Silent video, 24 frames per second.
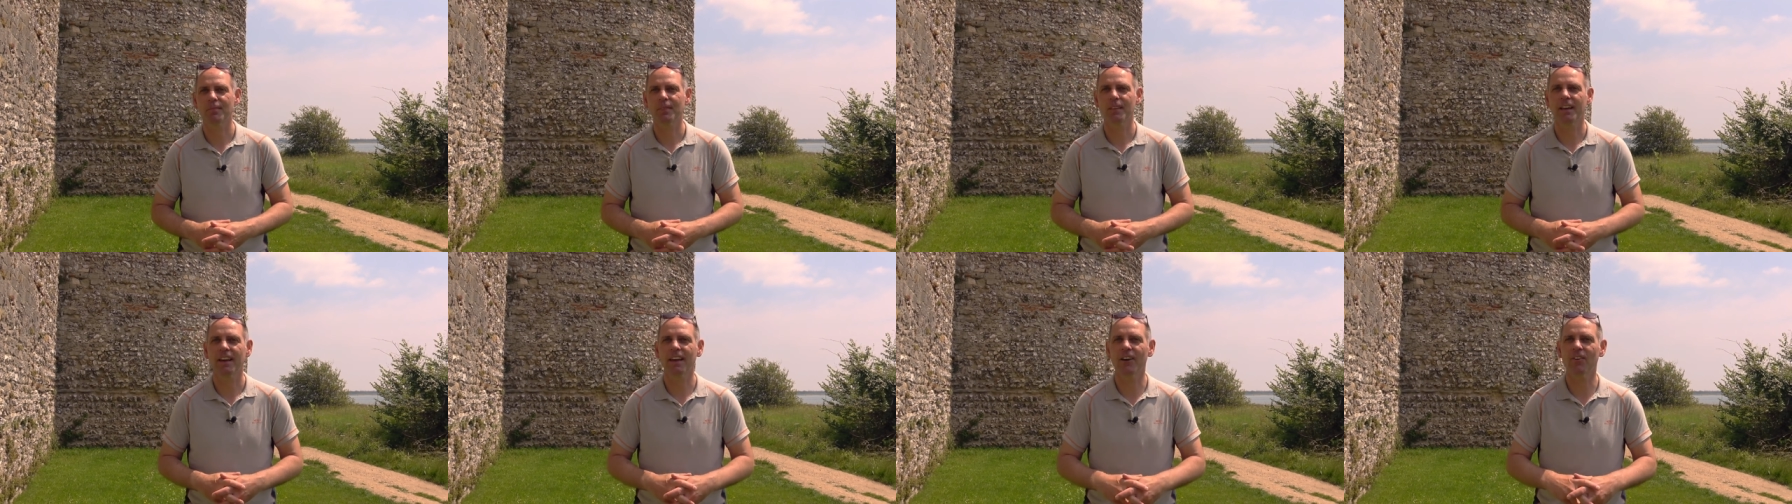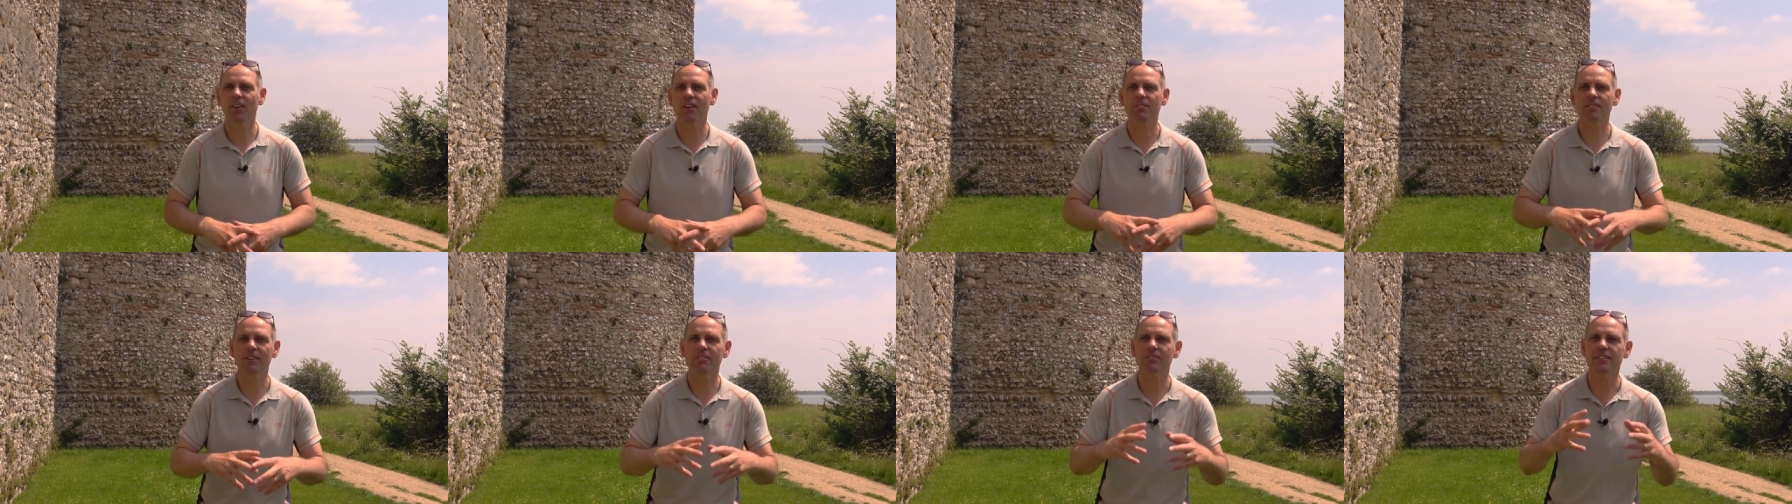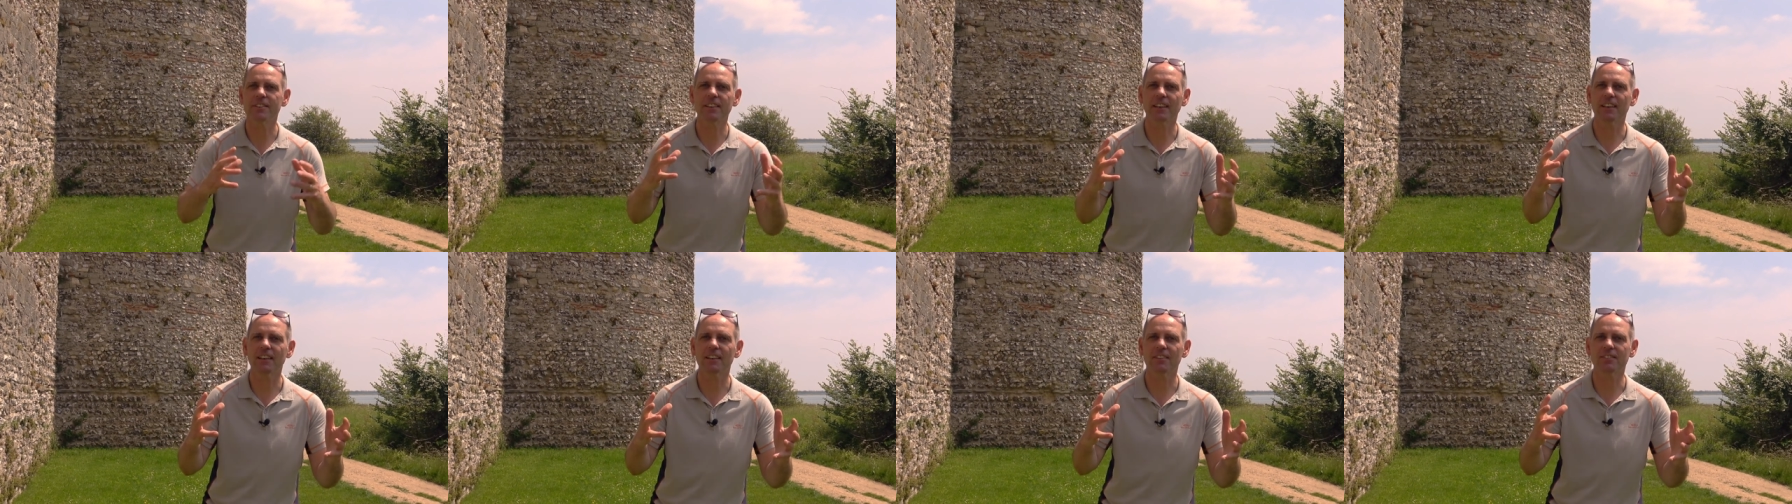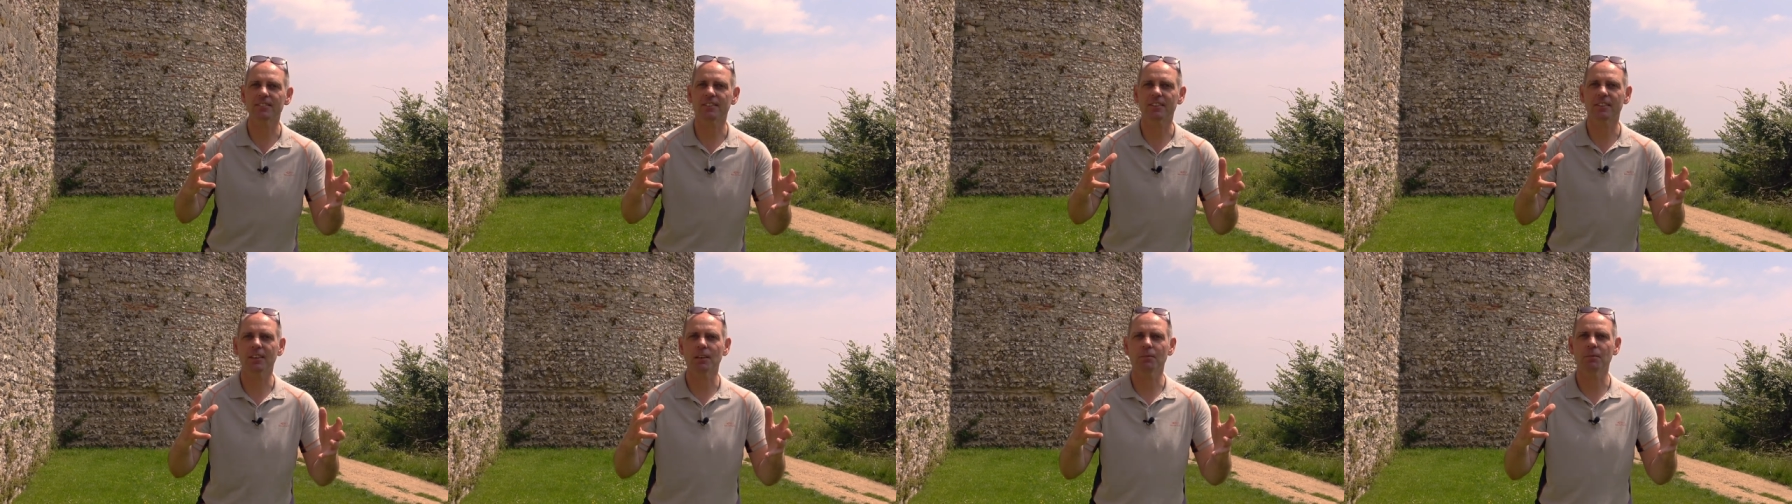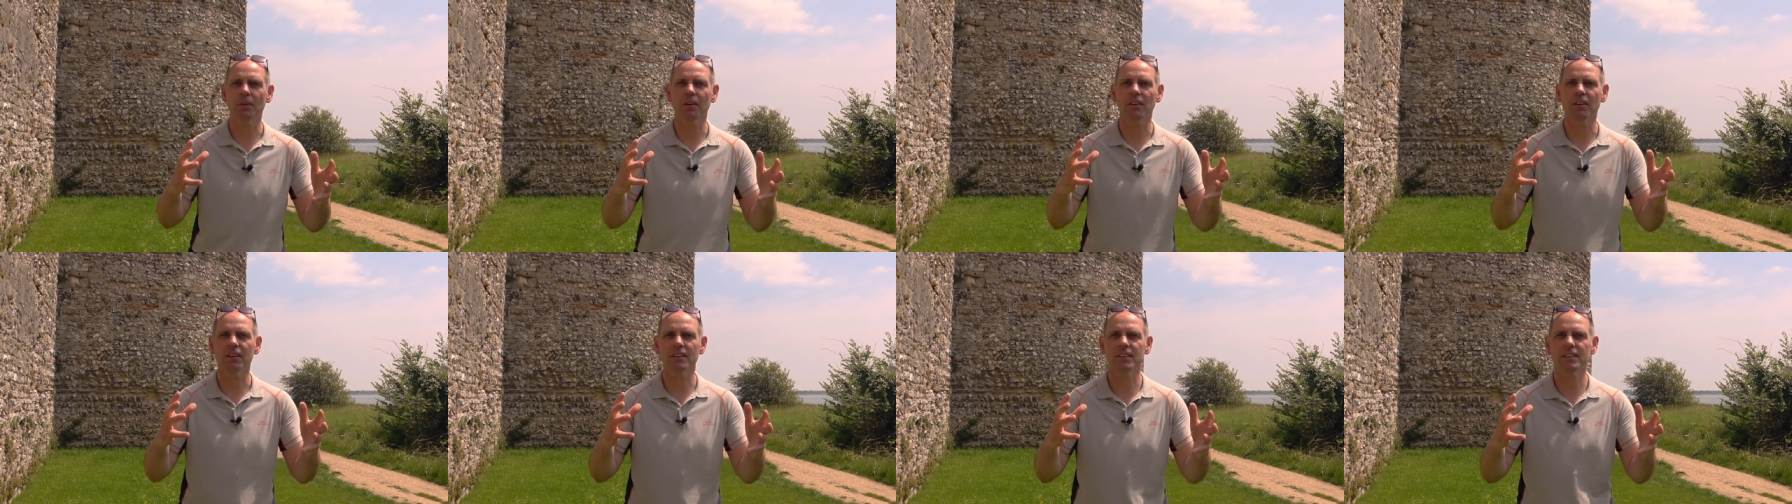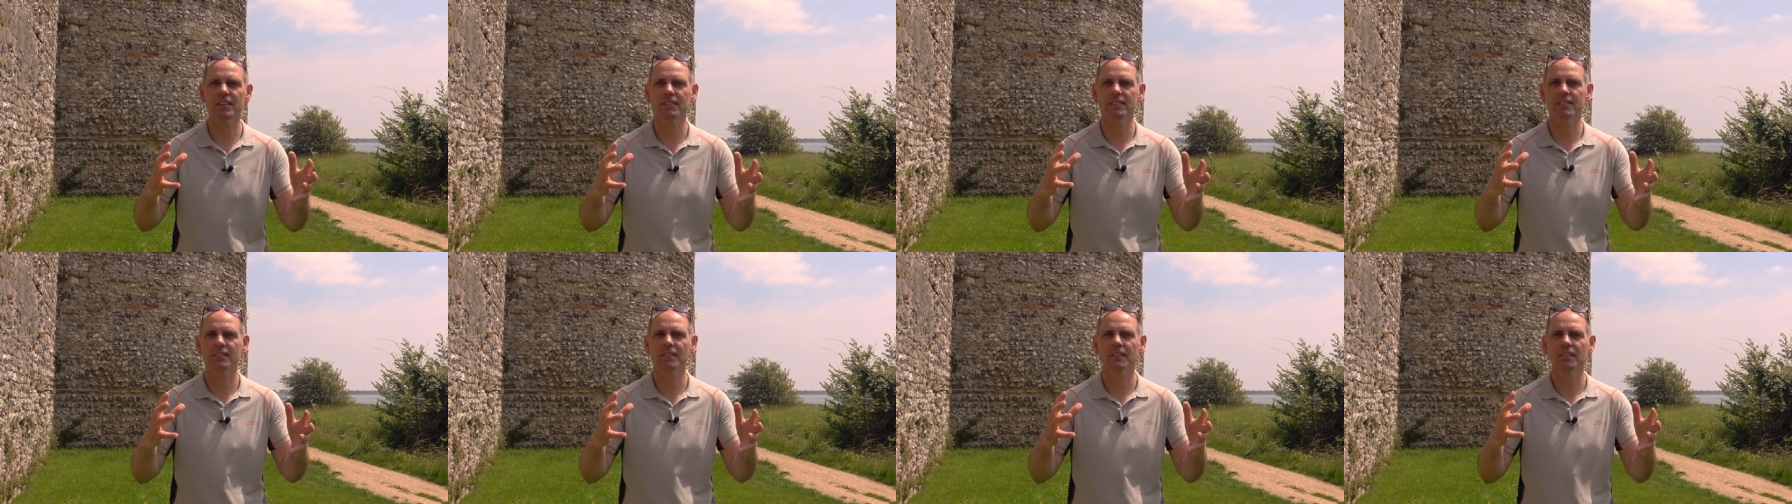however ridiculous the command.
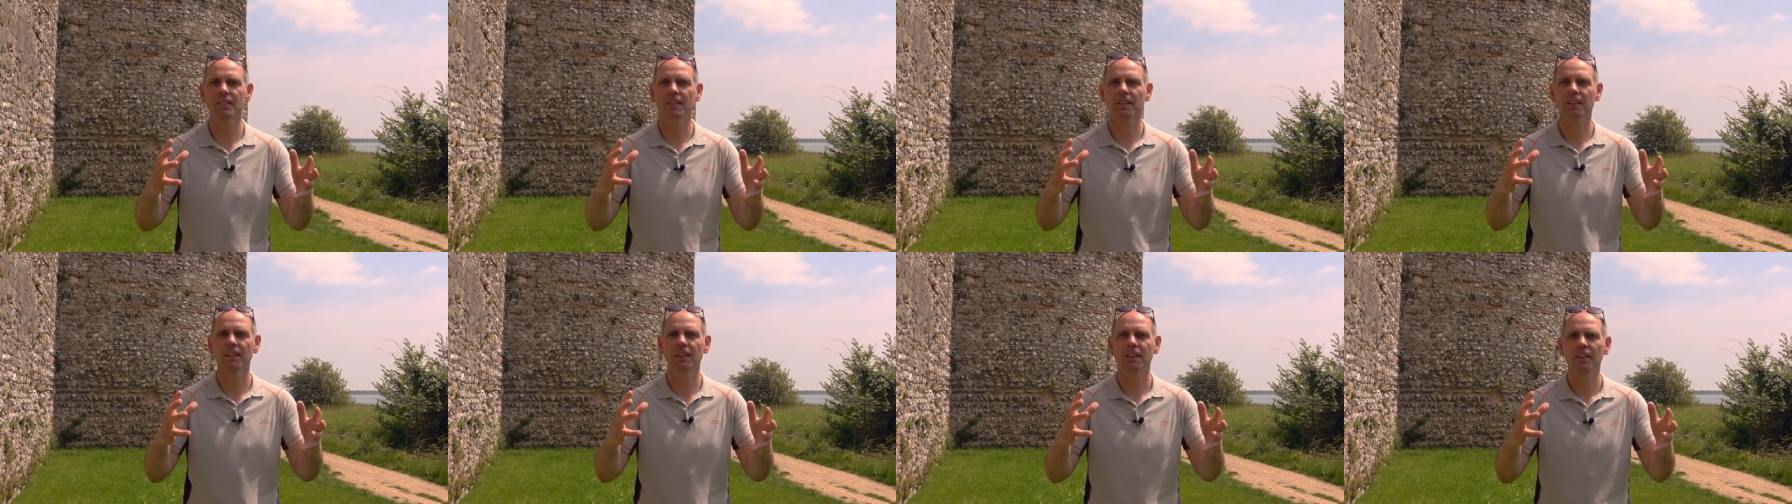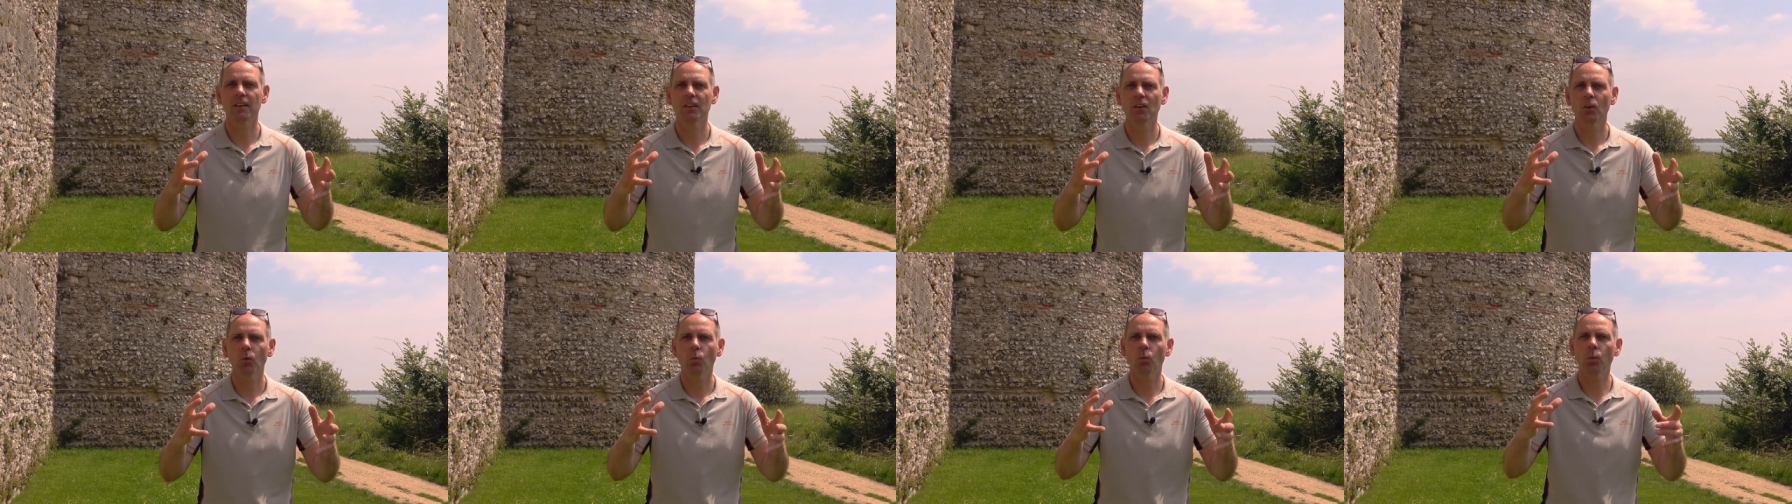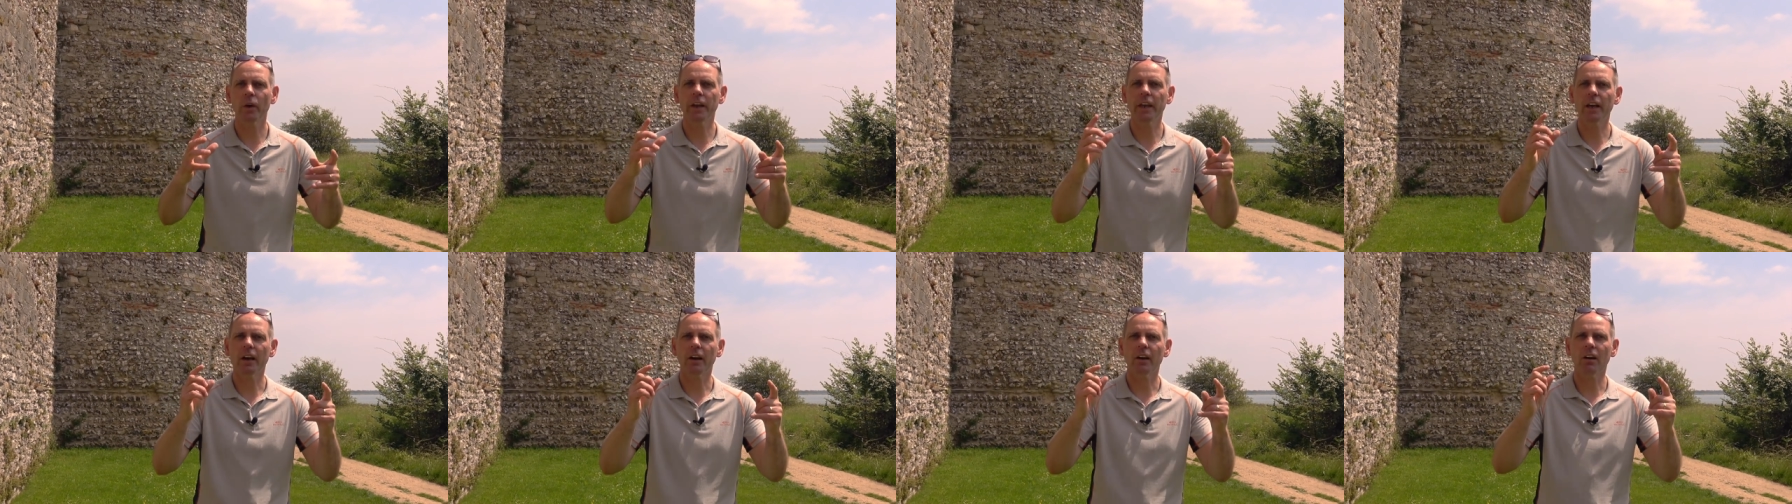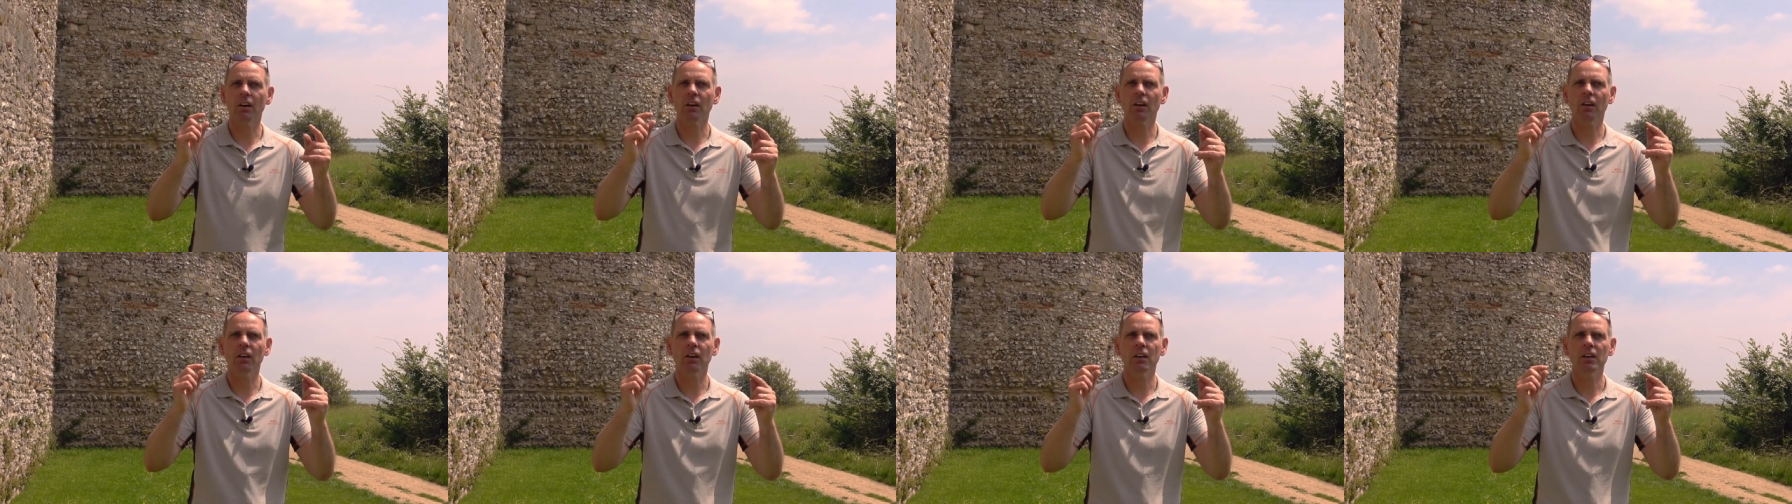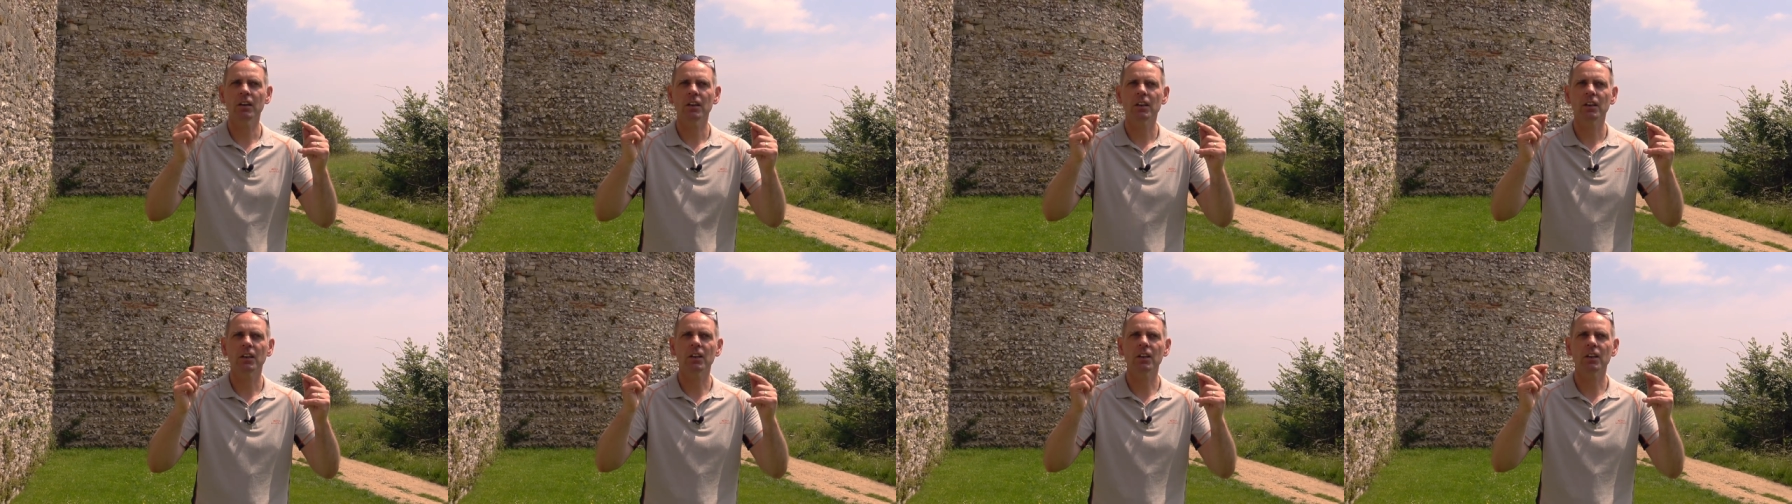We are